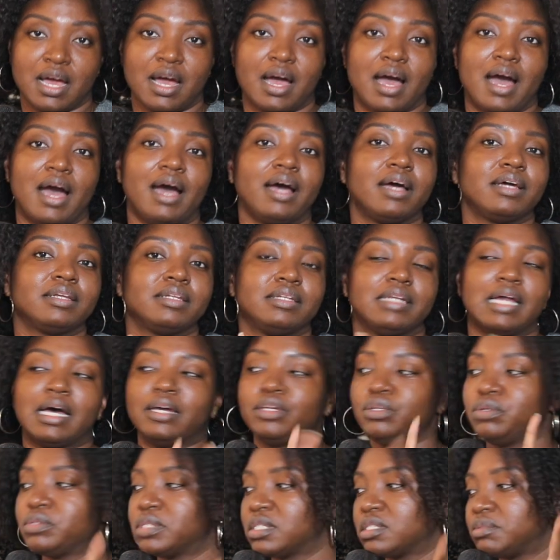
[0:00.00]
I did not
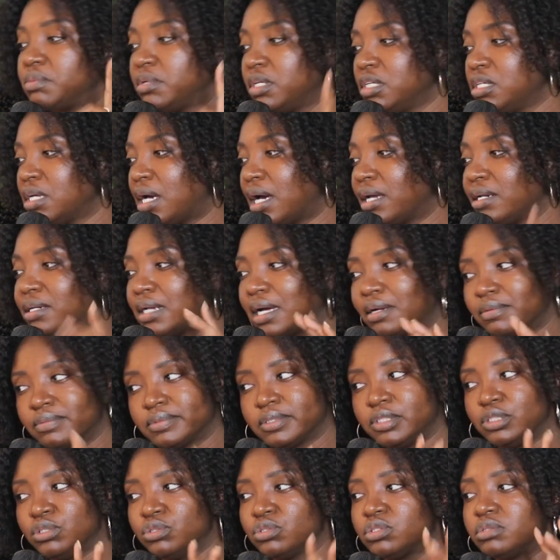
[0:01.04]
use as many, I did not
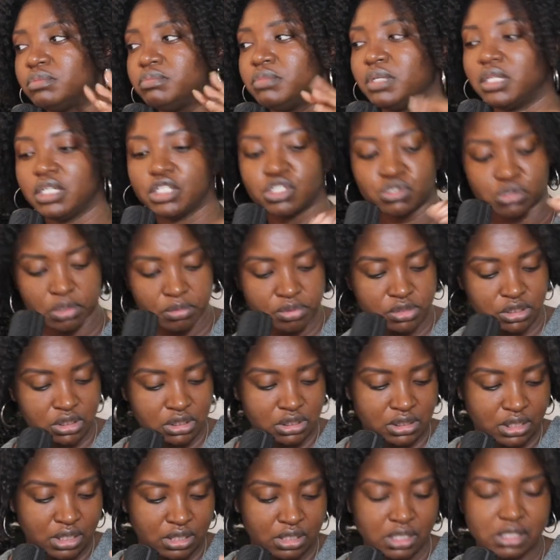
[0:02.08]
use many
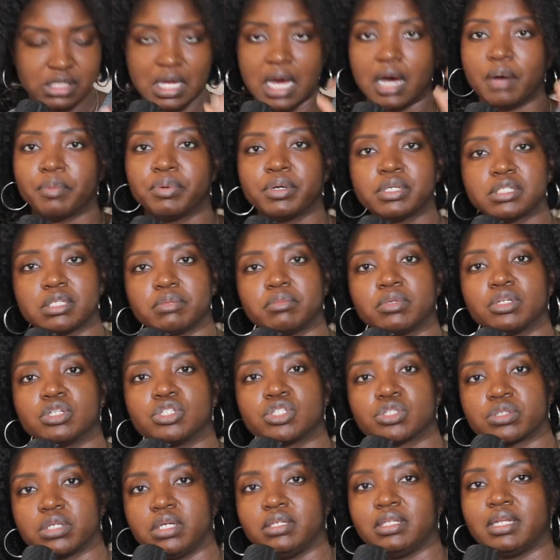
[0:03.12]
scriptures in this. I'll put some on the
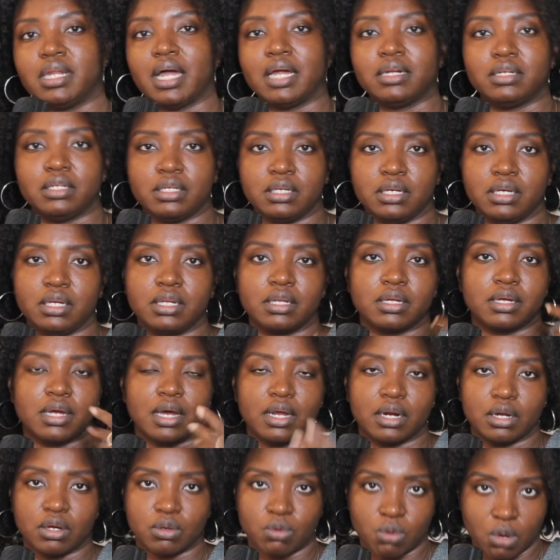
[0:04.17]
screen that I did
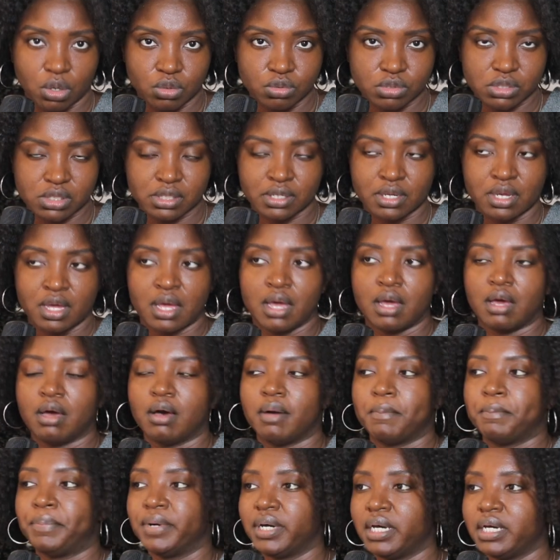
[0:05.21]
kind of quote
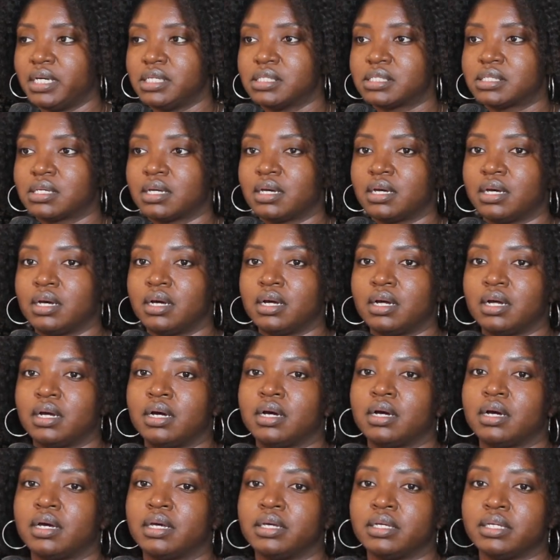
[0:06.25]
but
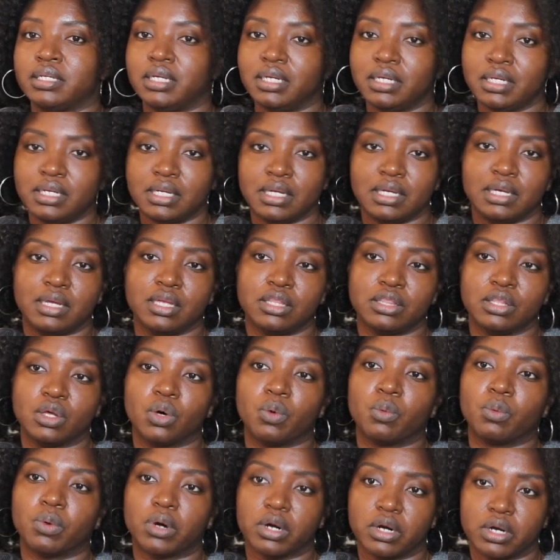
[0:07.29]
get in the
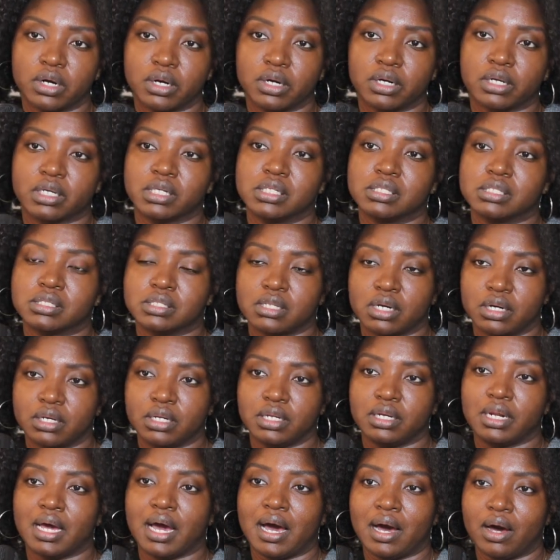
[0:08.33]
word
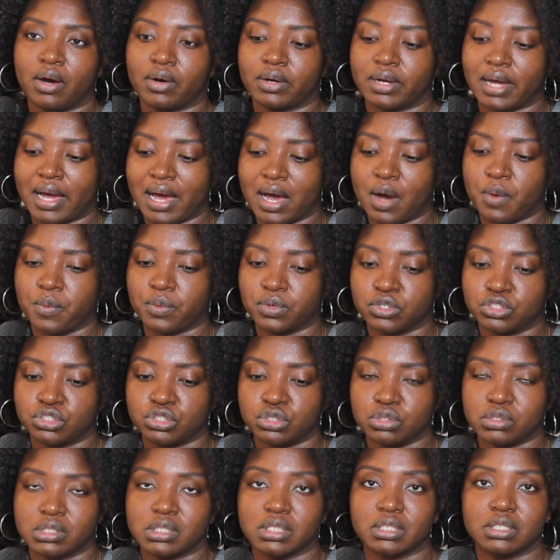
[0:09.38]
concerning how God wants
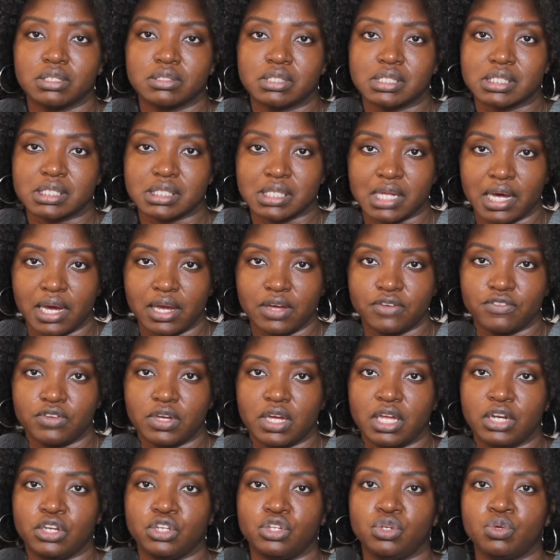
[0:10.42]
you to live this life,
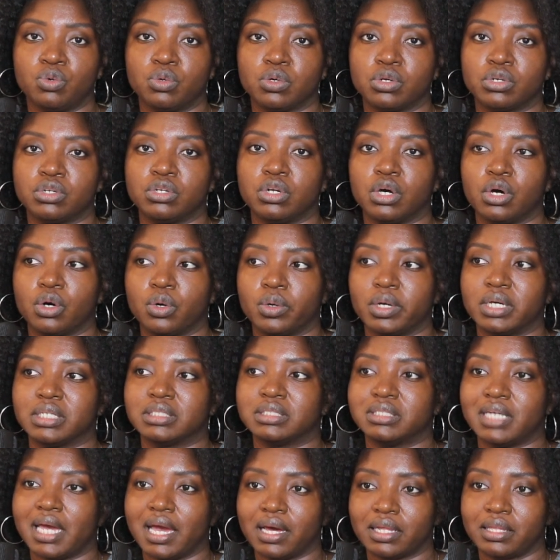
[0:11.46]
and you will know
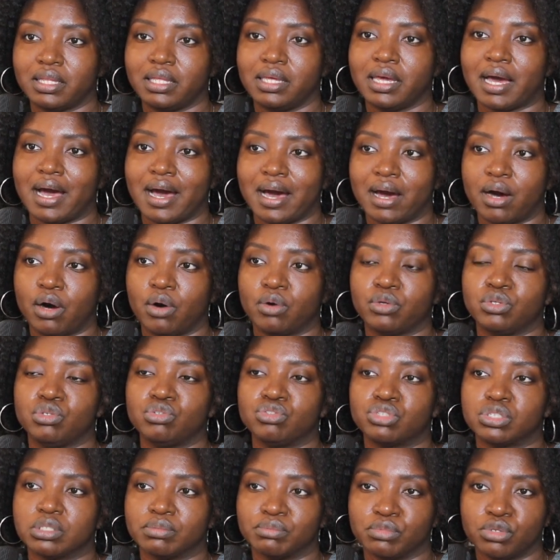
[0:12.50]
exactly how you
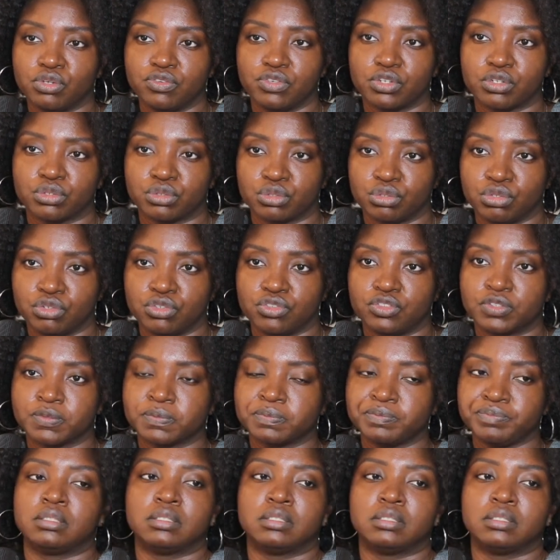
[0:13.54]
should move and groove.